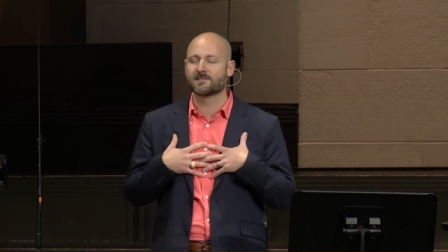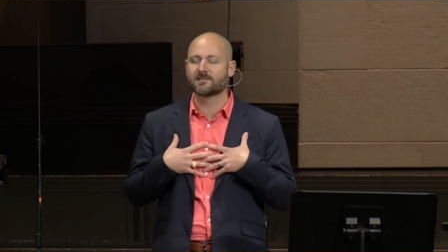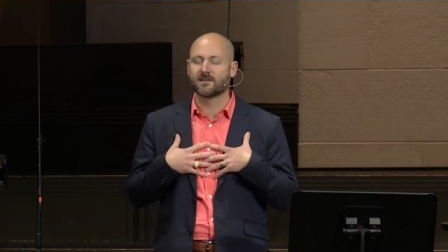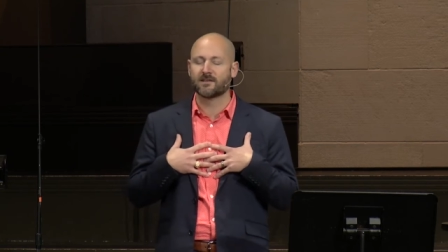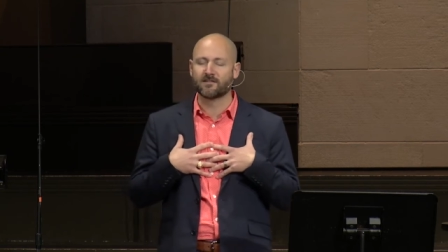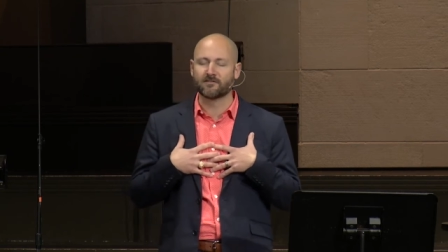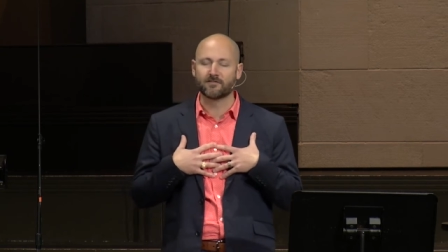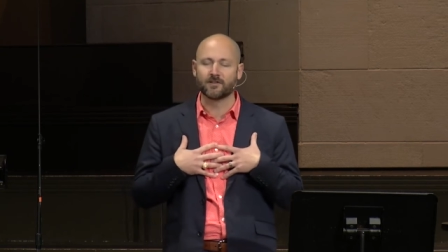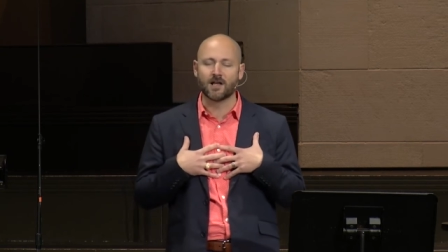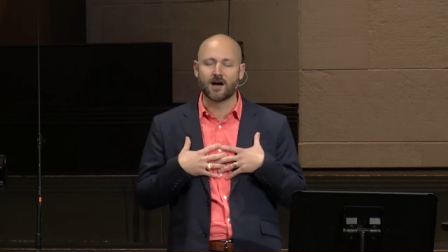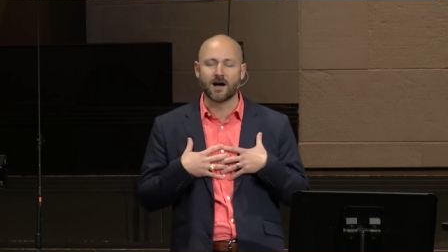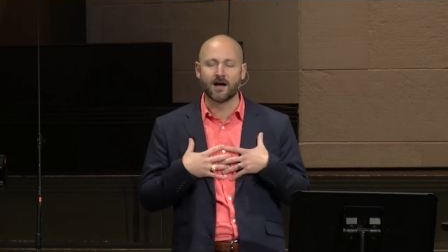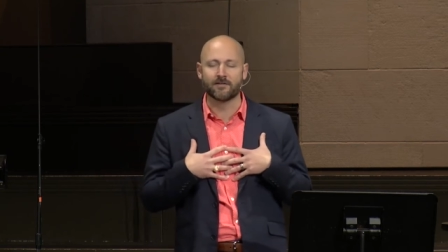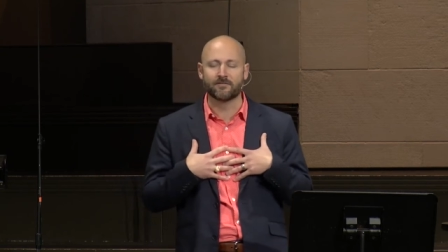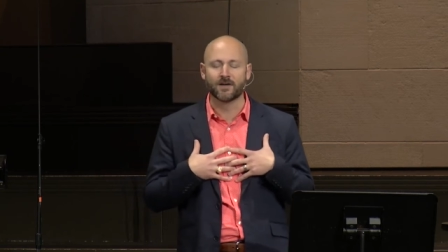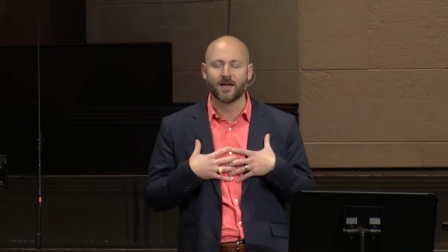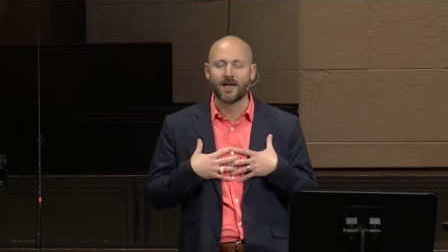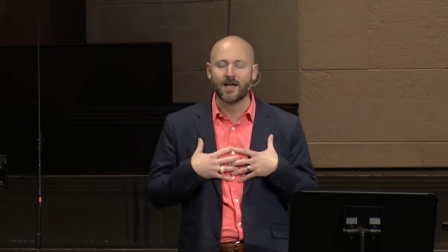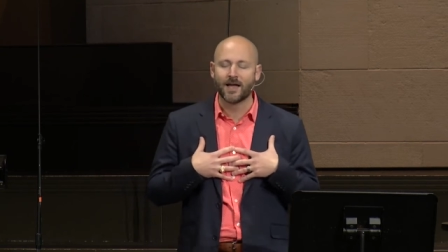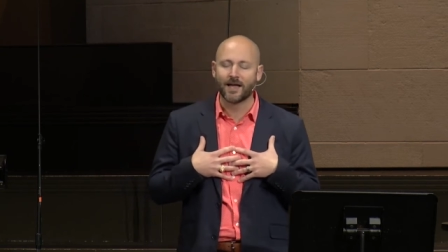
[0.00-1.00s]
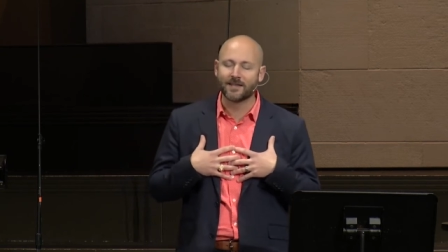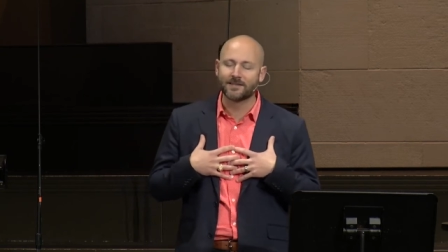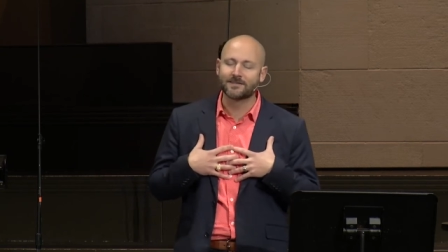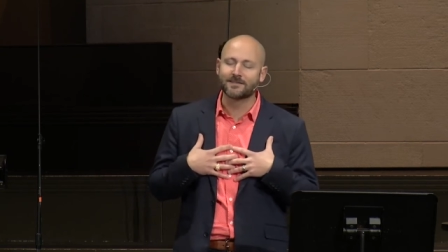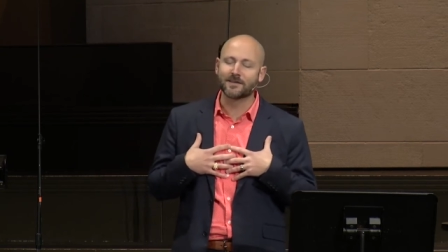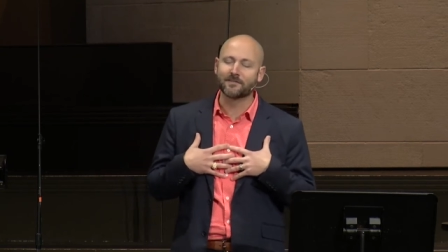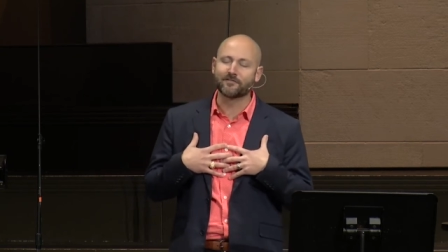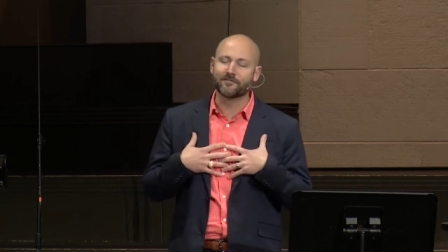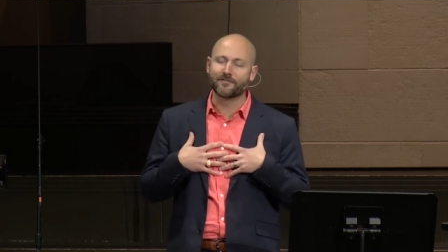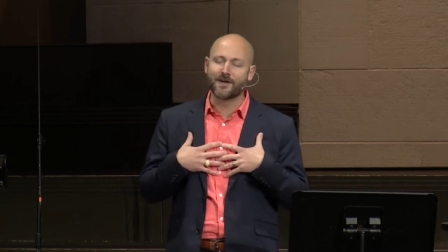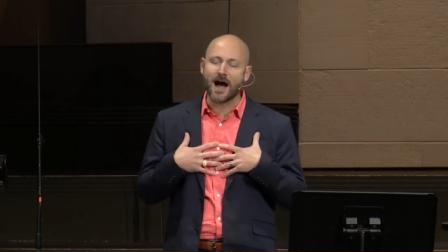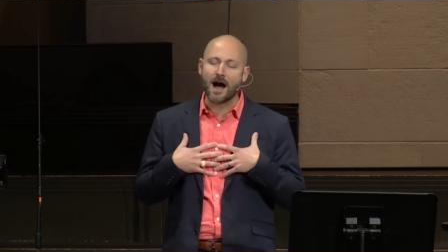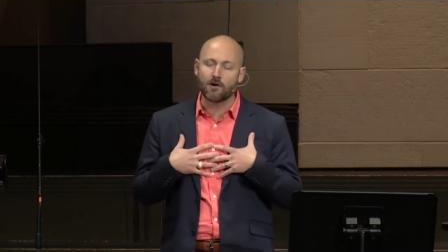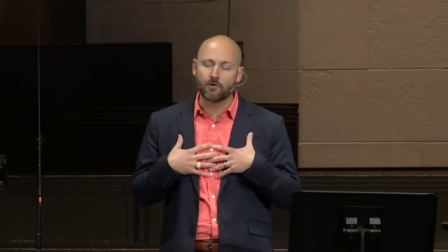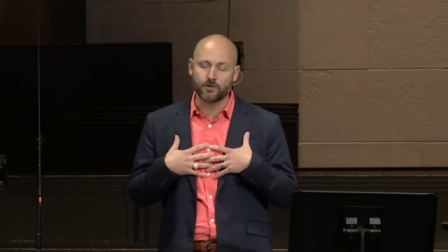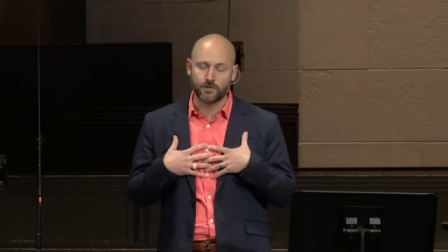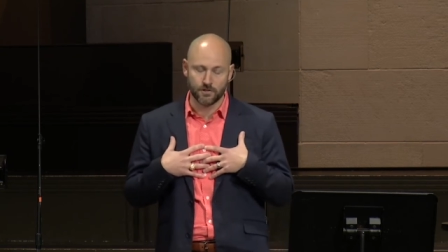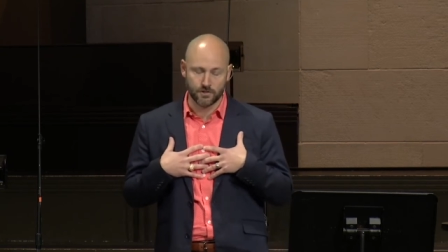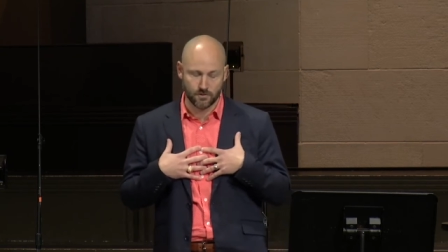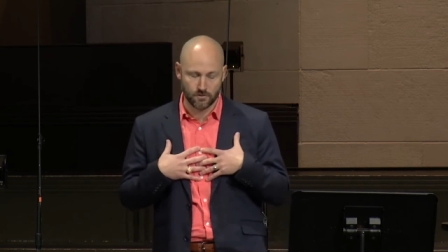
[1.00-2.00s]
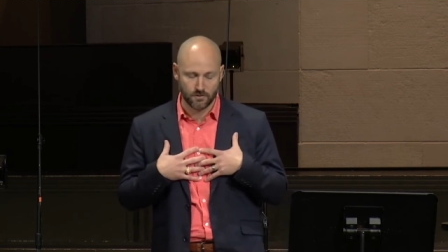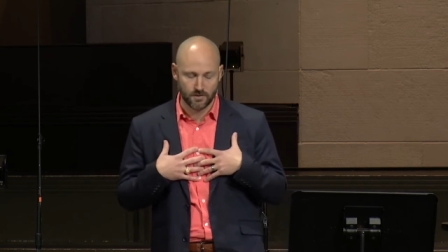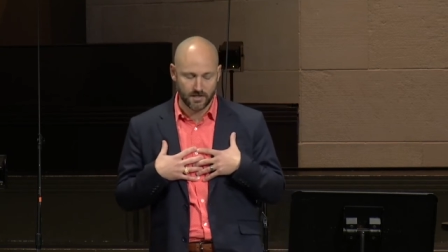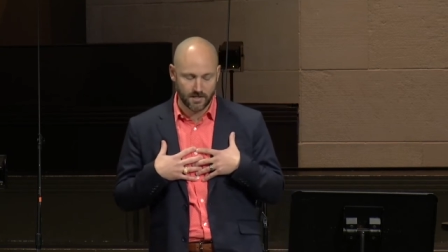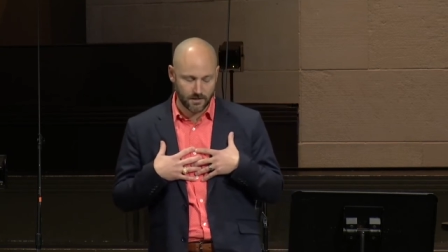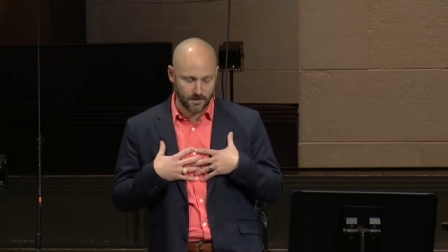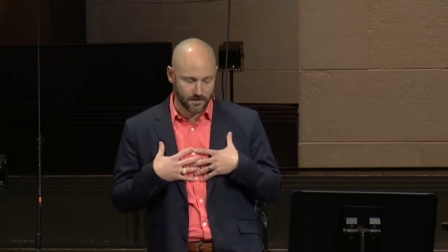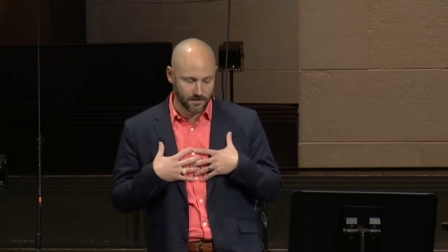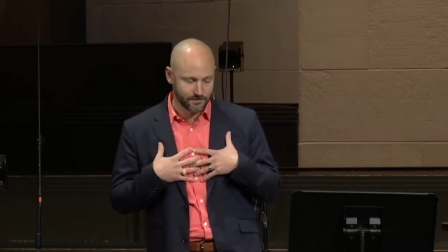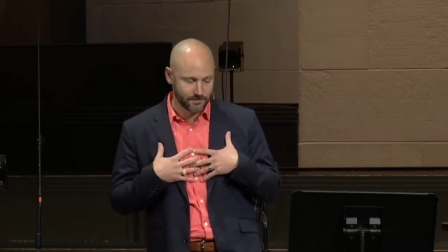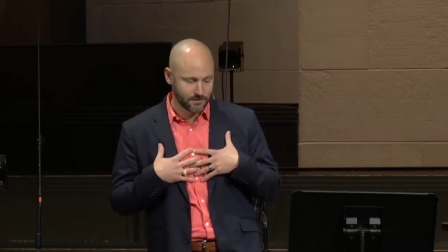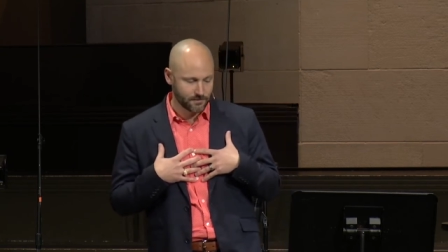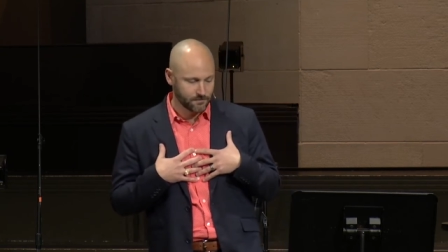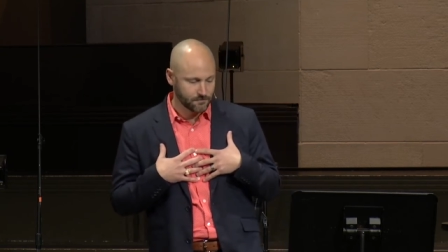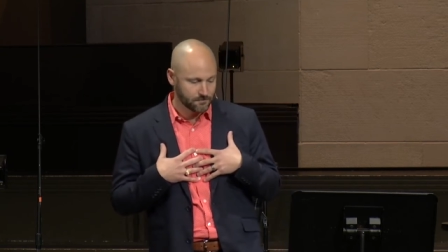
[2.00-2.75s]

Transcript: of life and to value it.